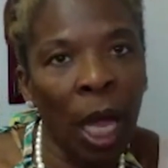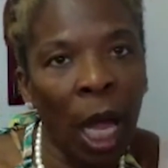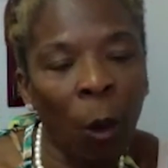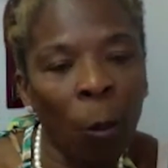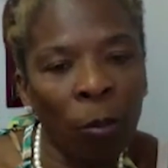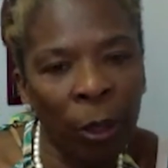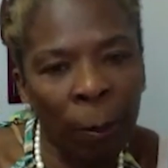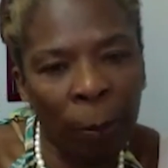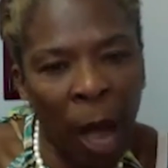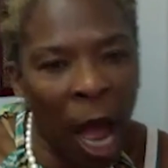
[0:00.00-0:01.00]
help
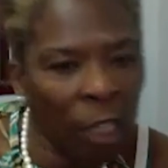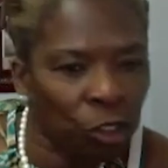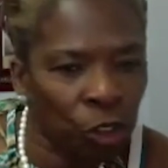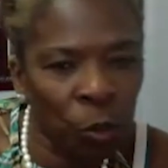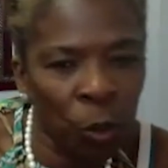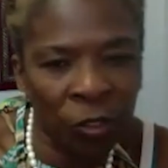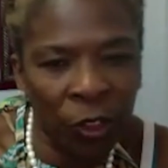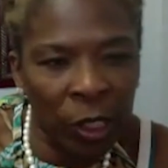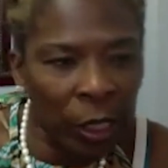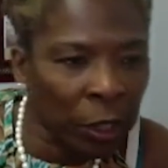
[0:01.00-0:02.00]
them posture with the
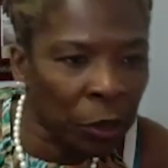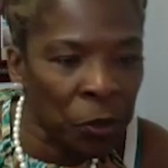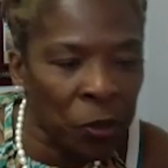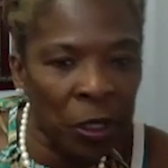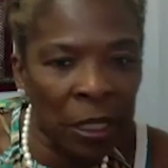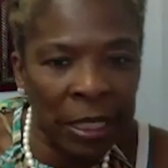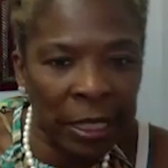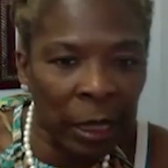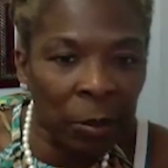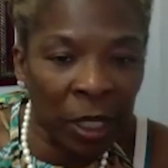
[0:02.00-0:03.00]
lenders and the
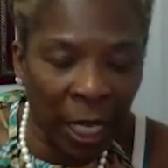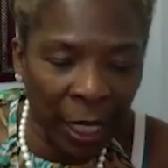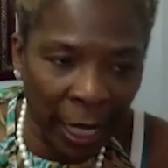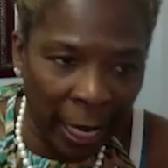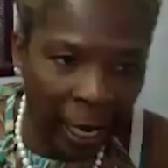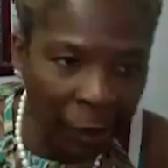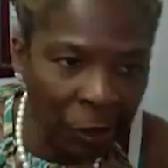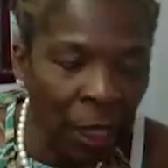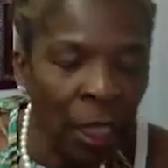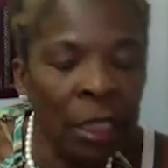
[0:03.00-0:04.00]
team that I have
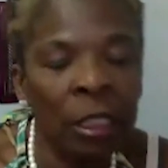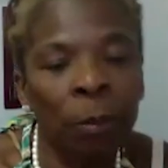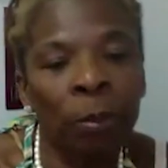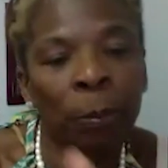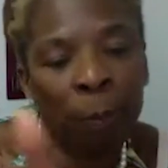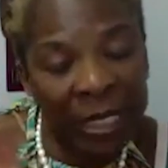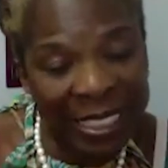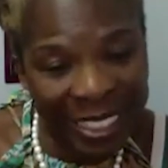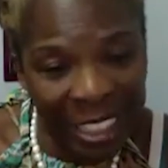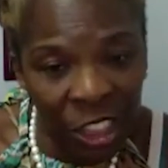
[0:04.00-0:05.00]
to
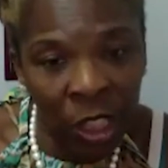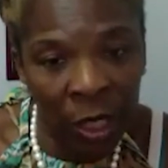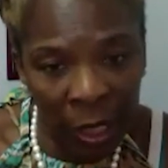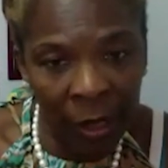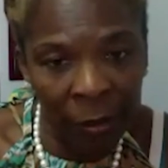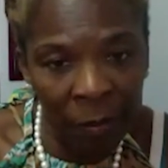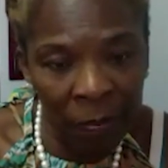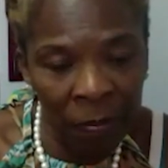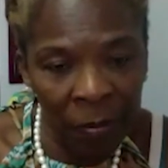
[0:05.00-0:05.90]
position them,